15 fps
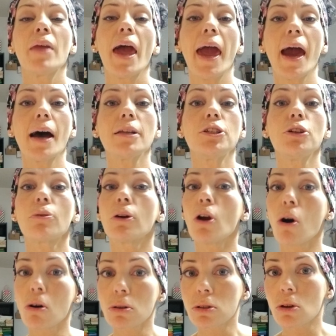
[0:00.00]
And you can
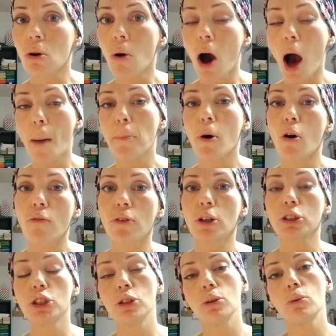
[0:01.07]
also hop over
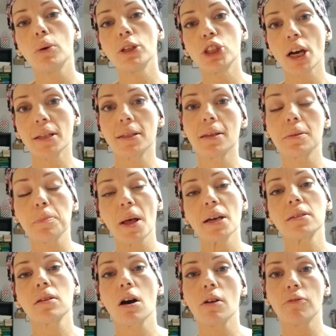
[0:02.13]
to Jess is
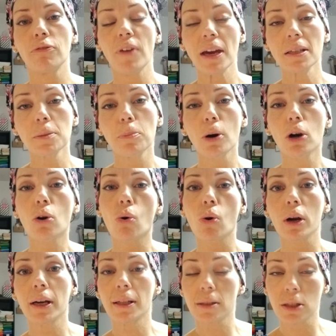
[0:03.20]
Blessed on Facebook
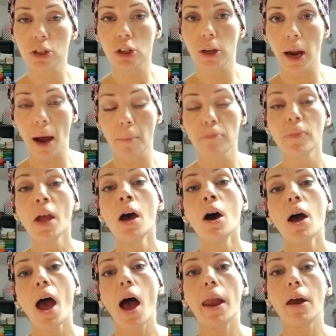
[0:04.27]
or Instagram.
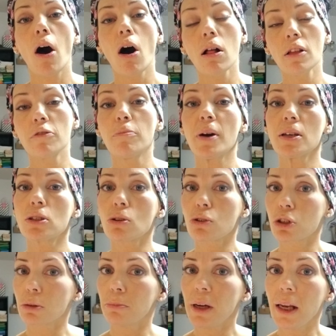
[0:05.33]
And all of my
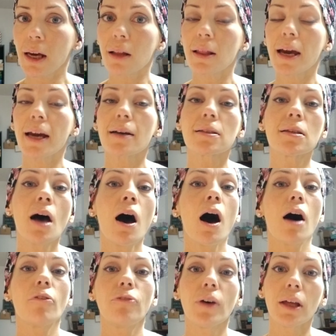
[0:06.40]
social media links,
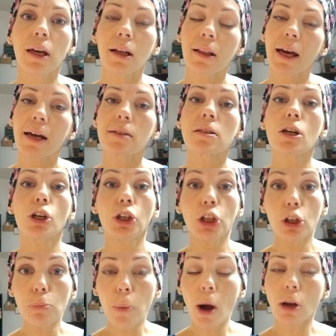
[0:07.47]
affiliate links,
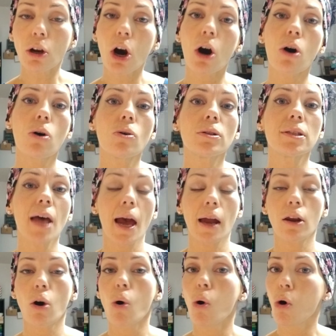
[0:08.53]
coupon codes,
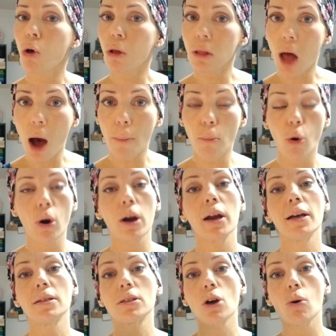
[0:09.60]
and a whole lot more
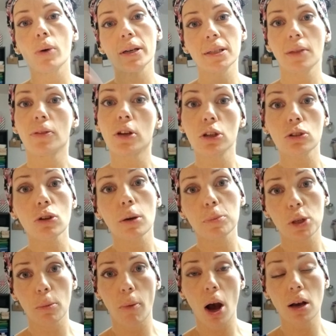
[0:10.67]
is always in the
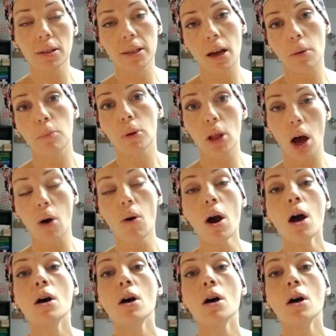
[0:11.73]
description box down below.